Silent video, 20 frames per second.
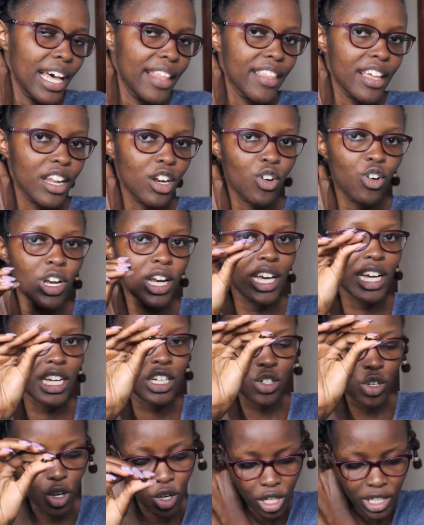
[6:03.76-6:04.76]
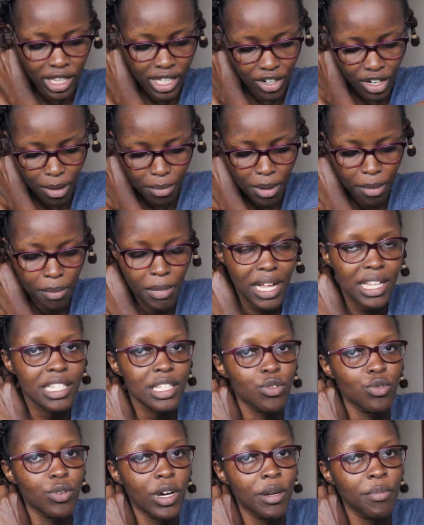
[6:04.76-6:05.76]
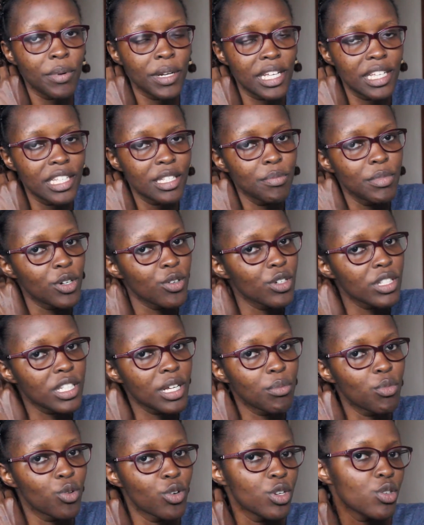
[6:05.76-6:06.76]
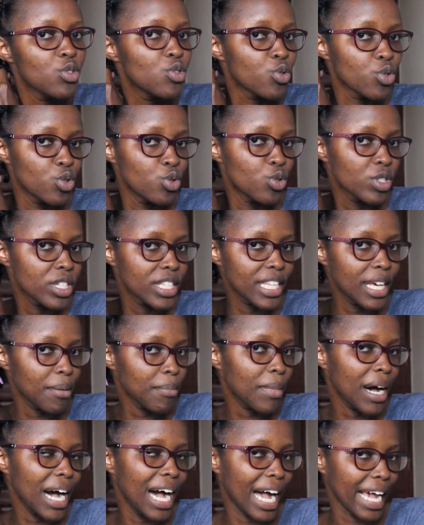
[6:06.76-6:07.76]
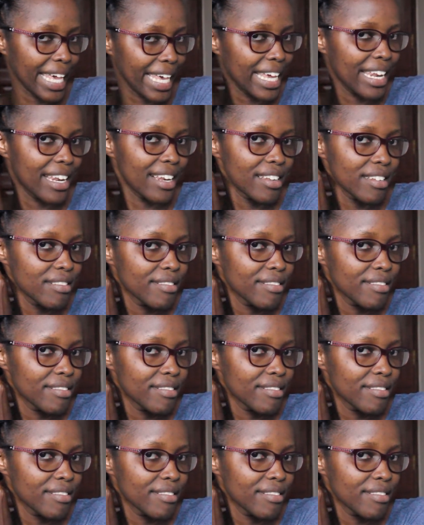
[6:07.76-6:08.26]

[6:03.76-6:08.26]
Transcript: and then collect all the rubber bands in one place because I'm going to use them again.